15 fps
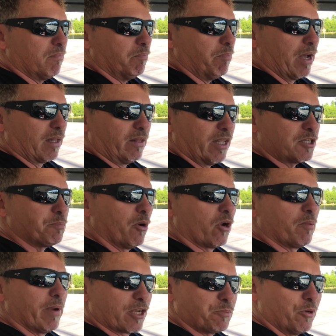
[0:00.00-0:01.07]
But this
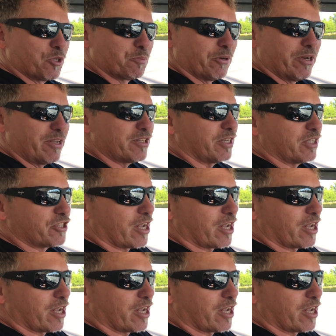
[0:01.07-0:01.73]
motor makes boost pretty easy.